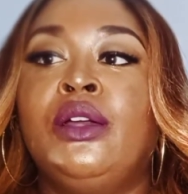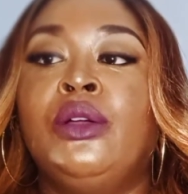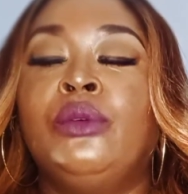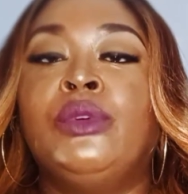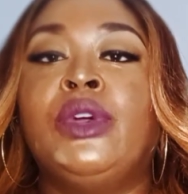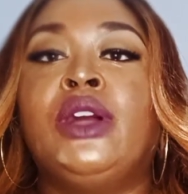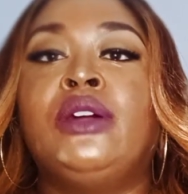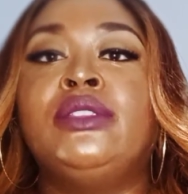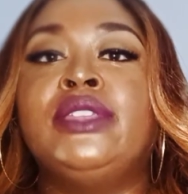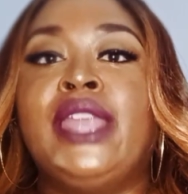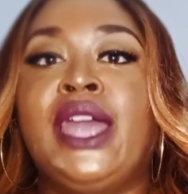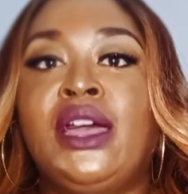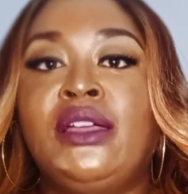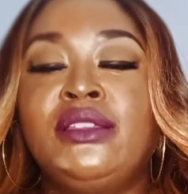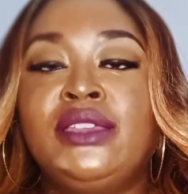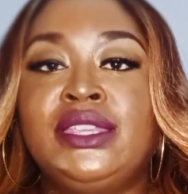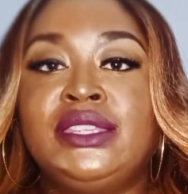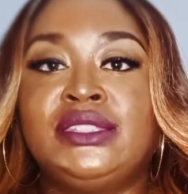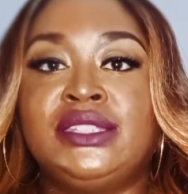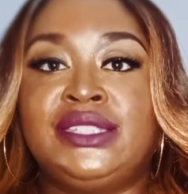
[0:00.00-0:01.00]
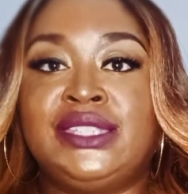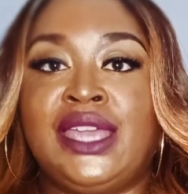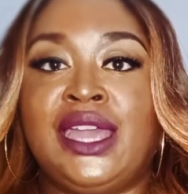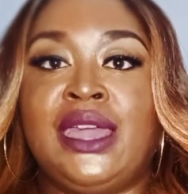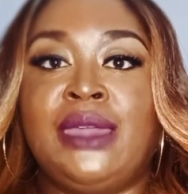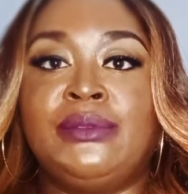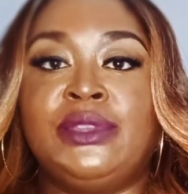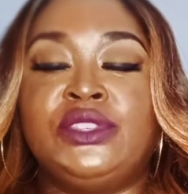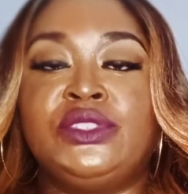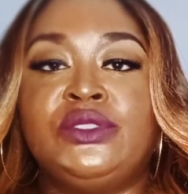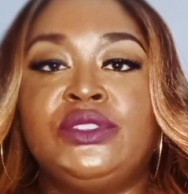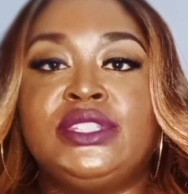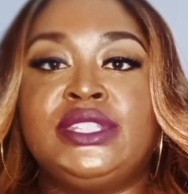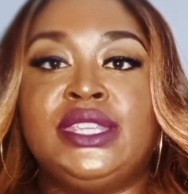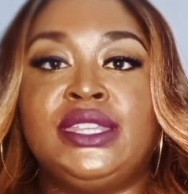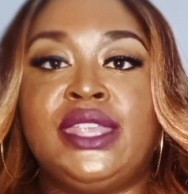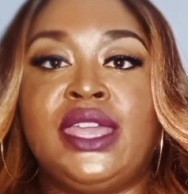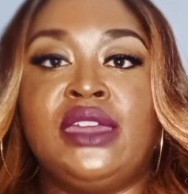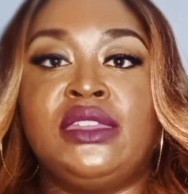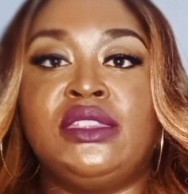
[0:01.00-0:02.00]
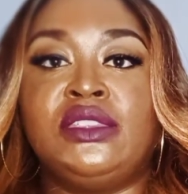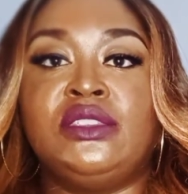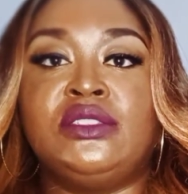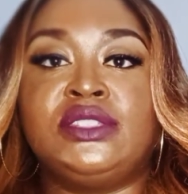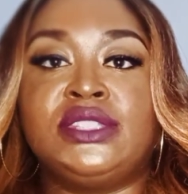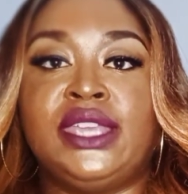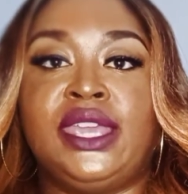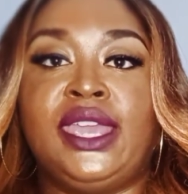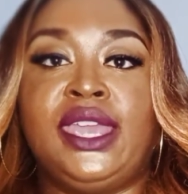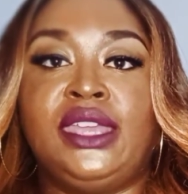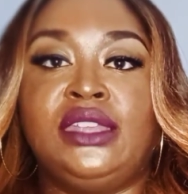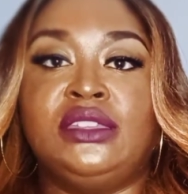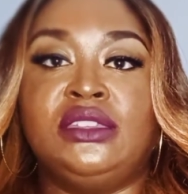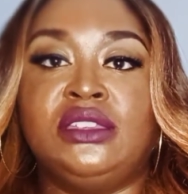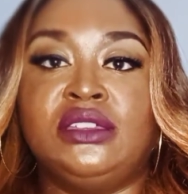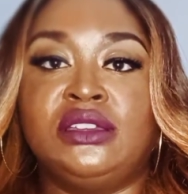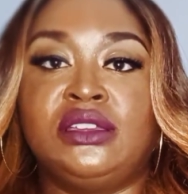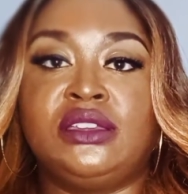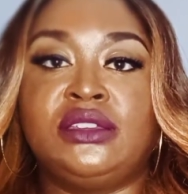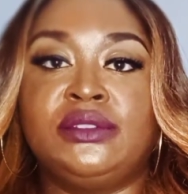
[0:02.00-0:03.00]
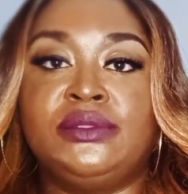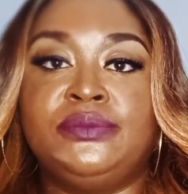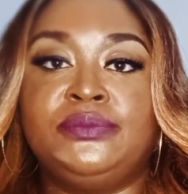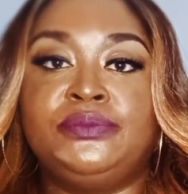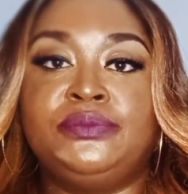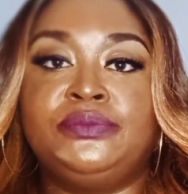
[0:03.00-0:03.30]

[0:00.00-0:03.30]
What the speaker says: well, now is the time that you sit down and you say, hey, look,